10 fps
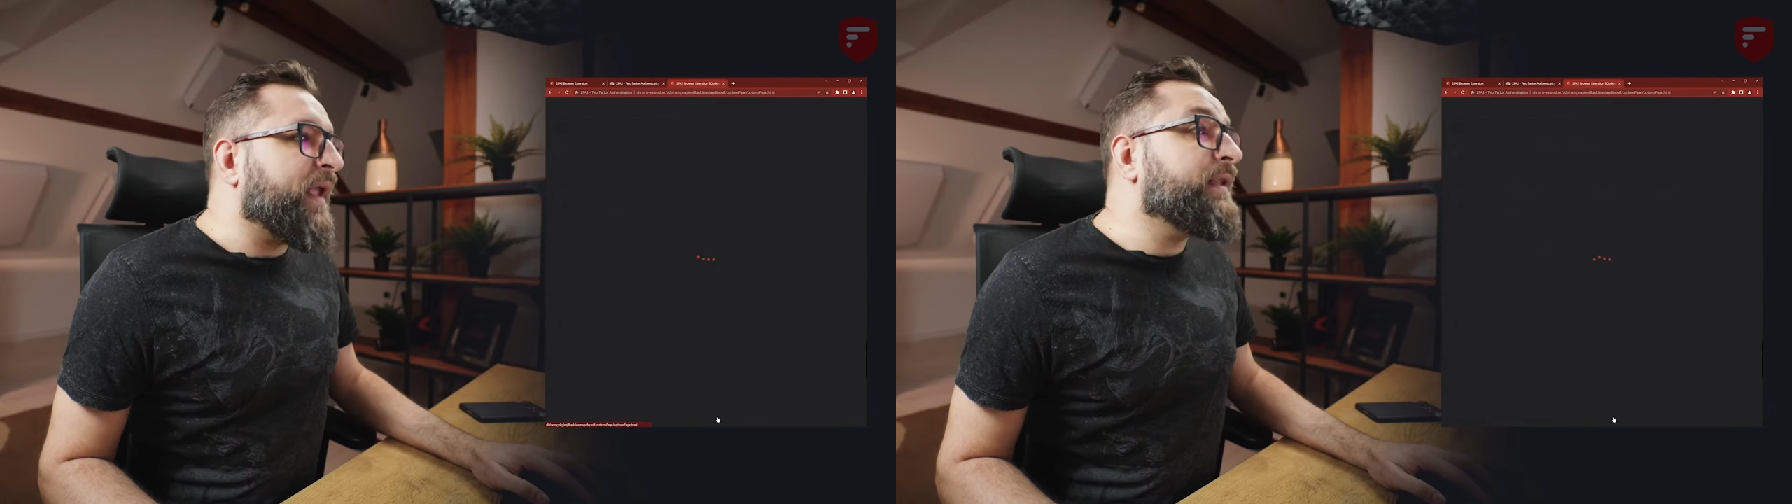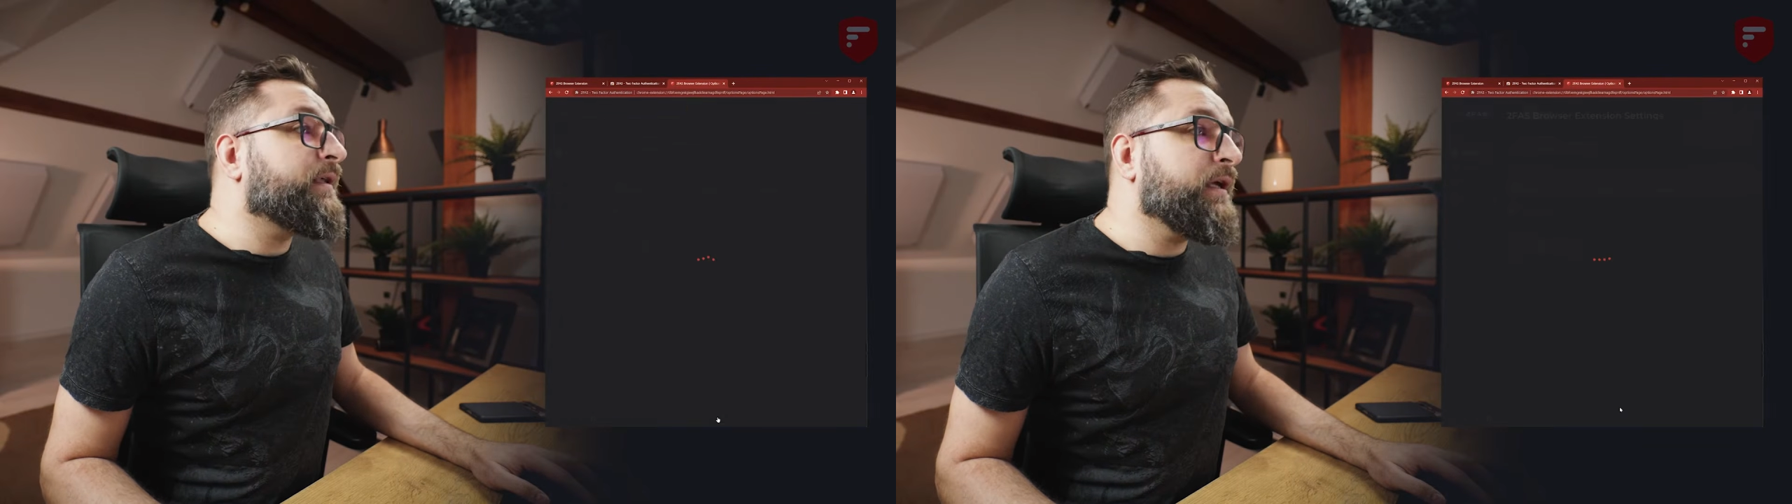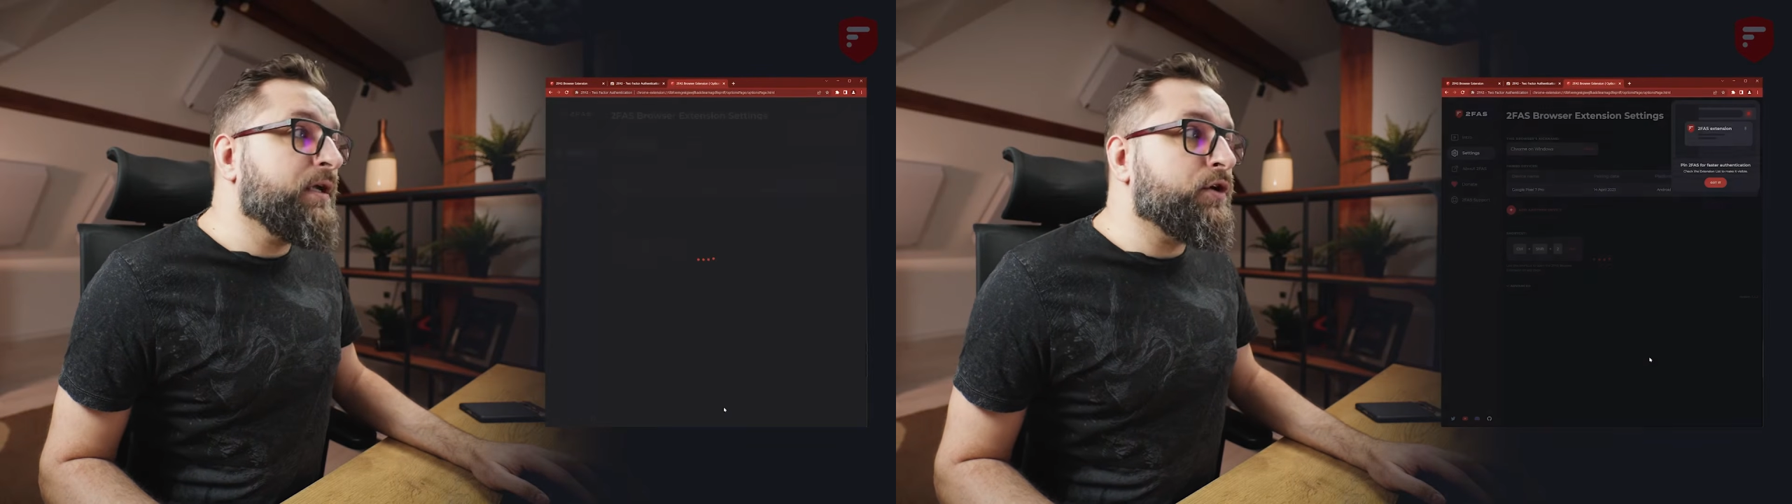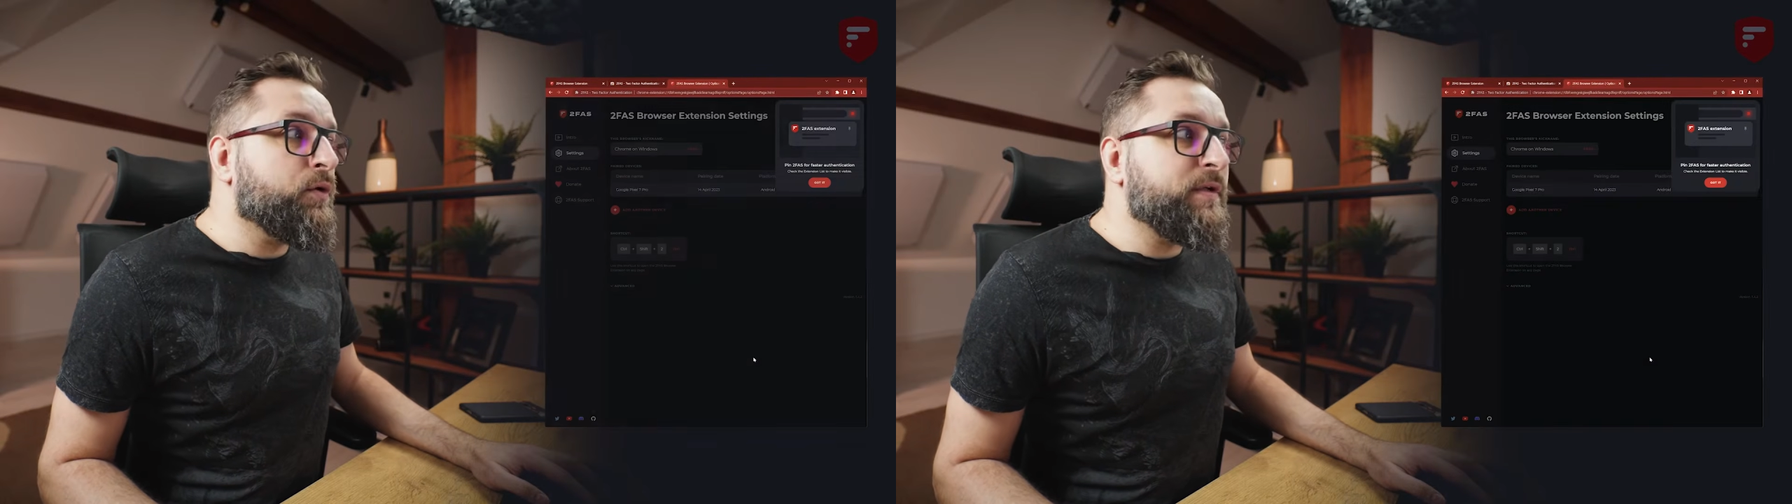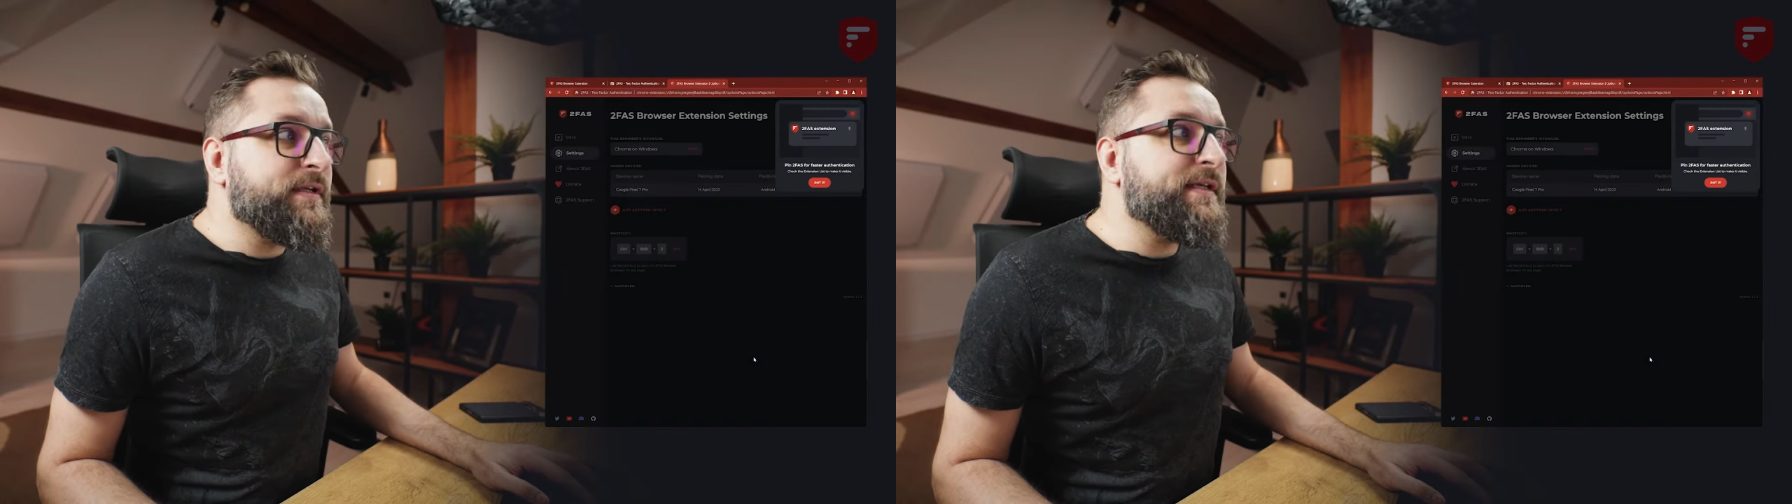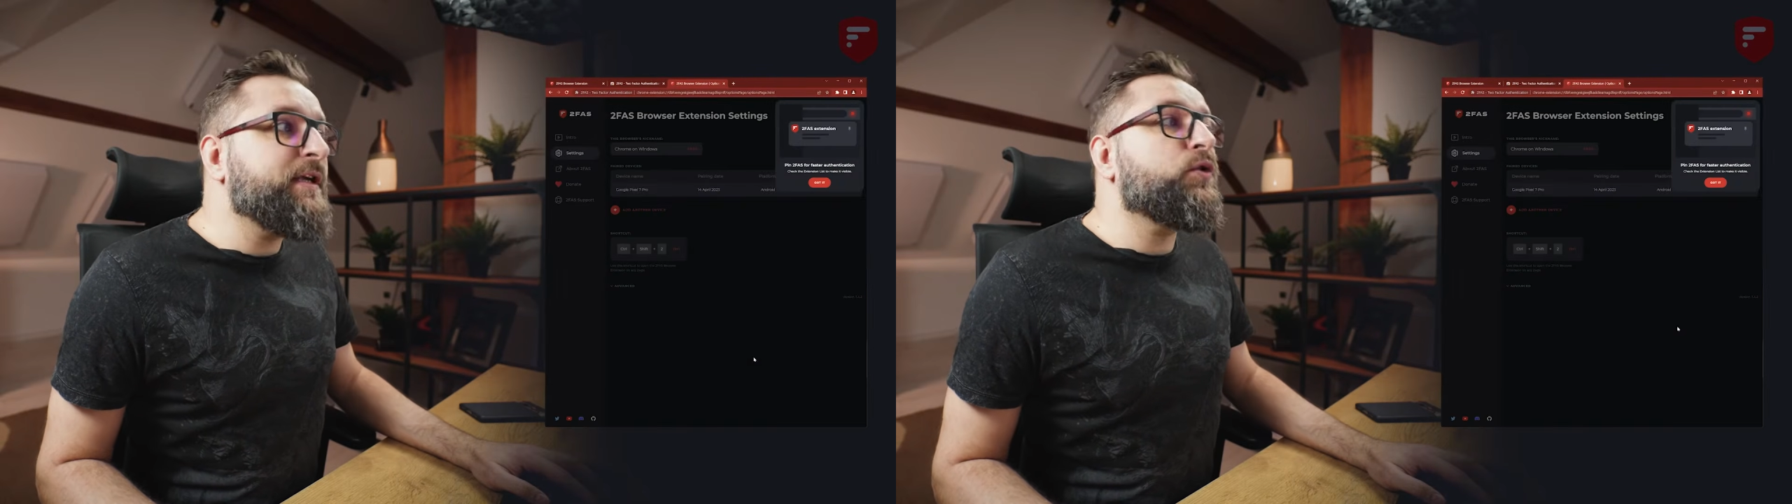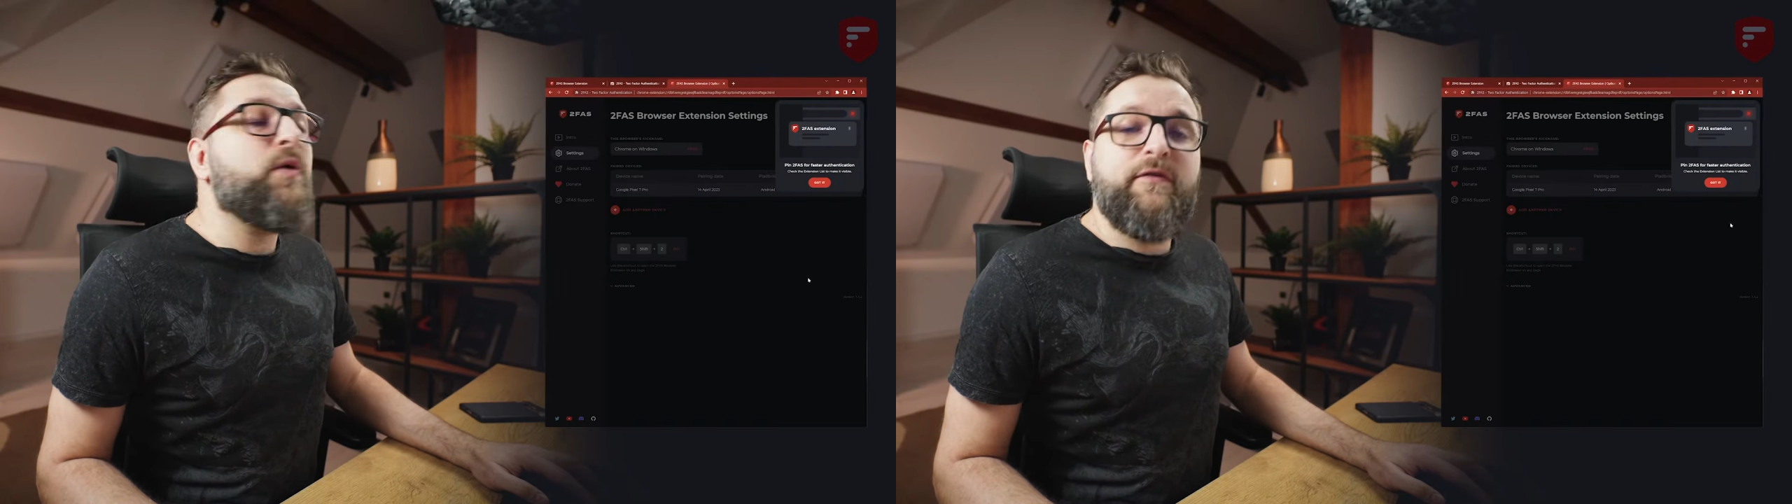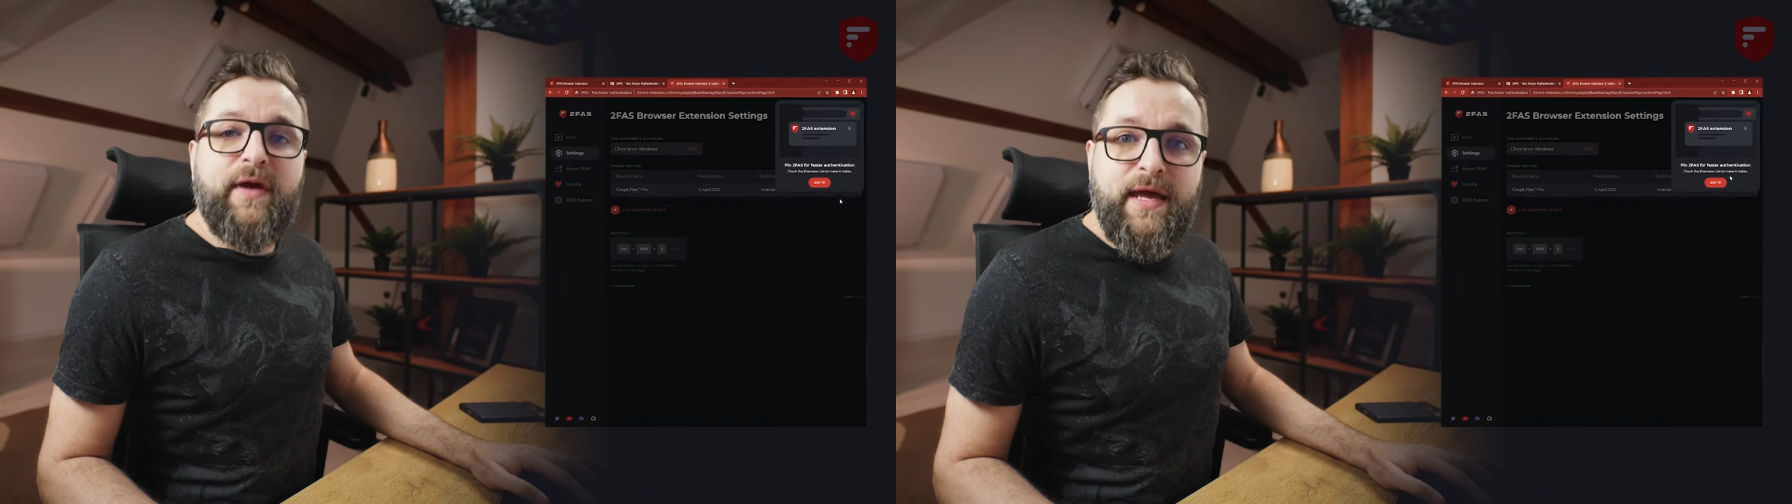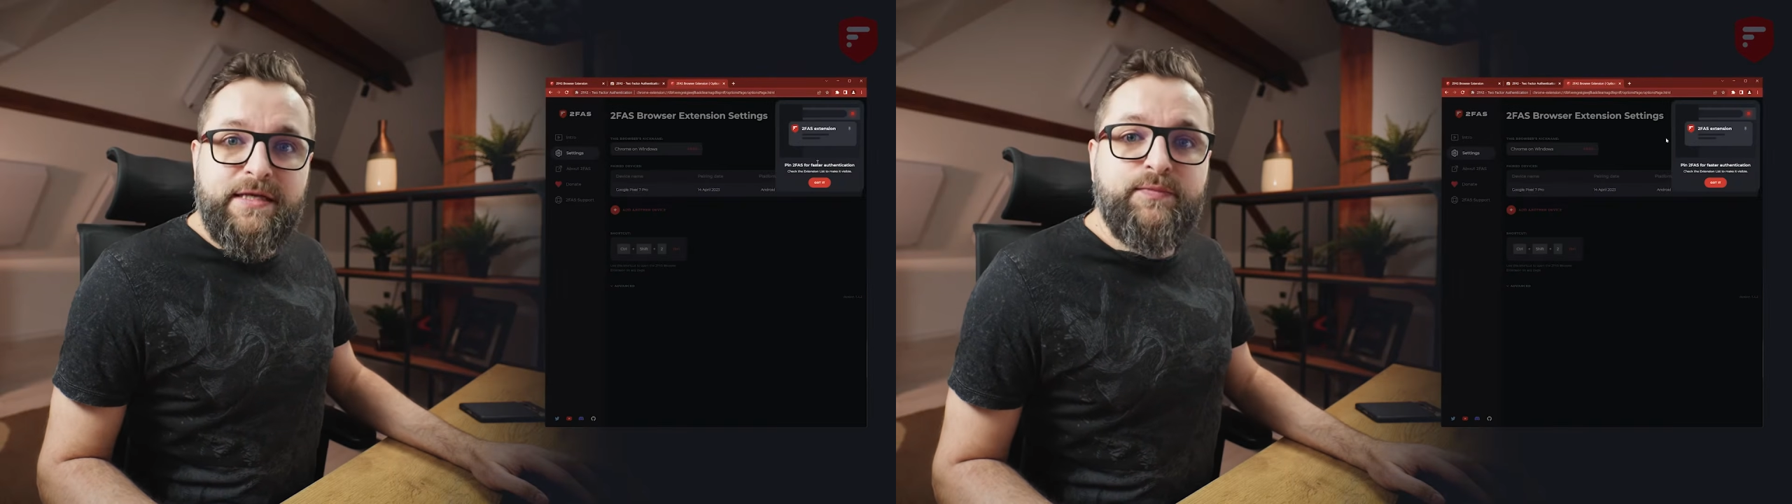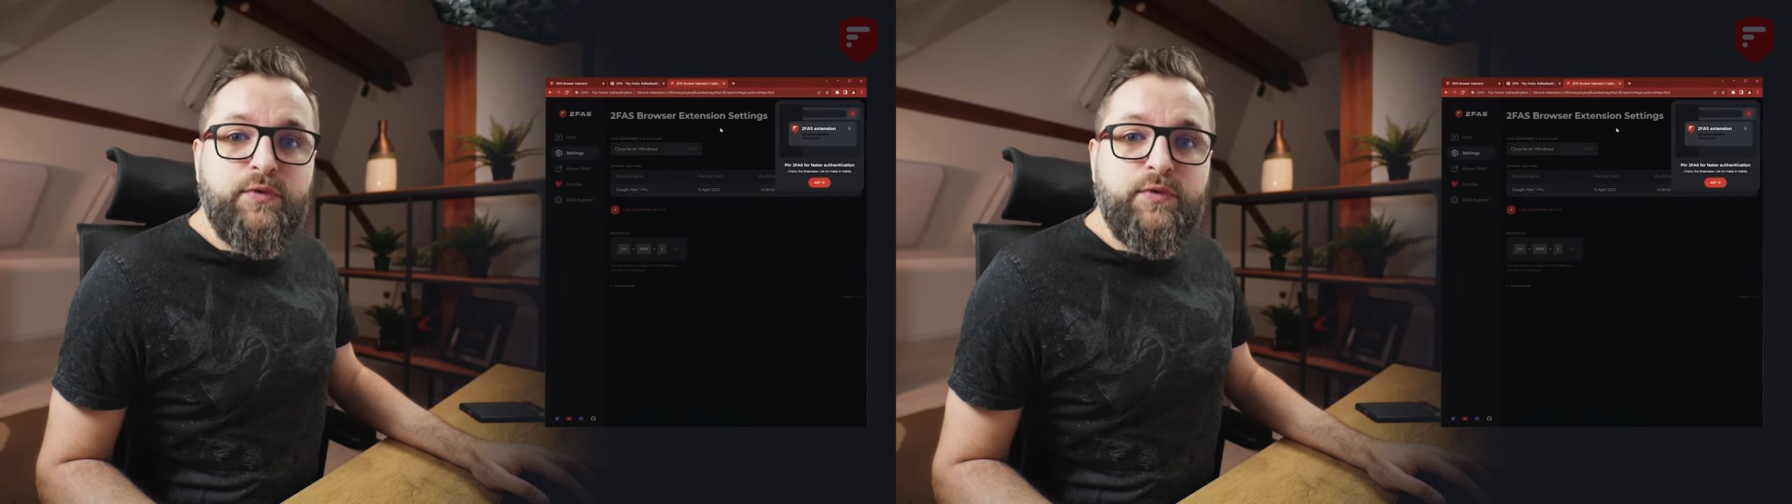And here you will see 2FAS